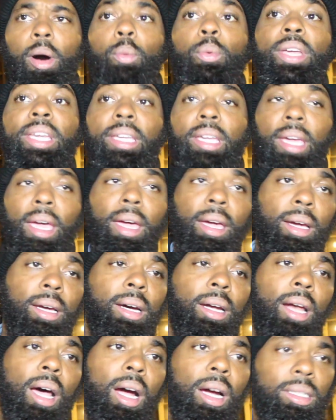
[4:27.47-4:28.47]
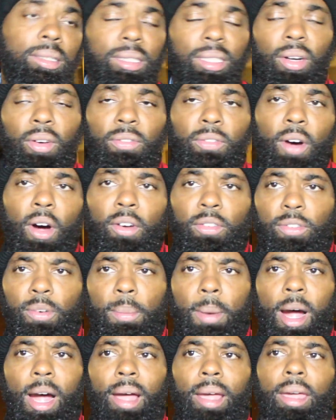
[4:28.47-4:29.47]
But we can't cut ourselves off
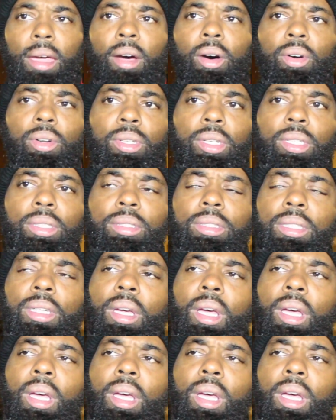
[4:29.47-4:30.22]
from our elders.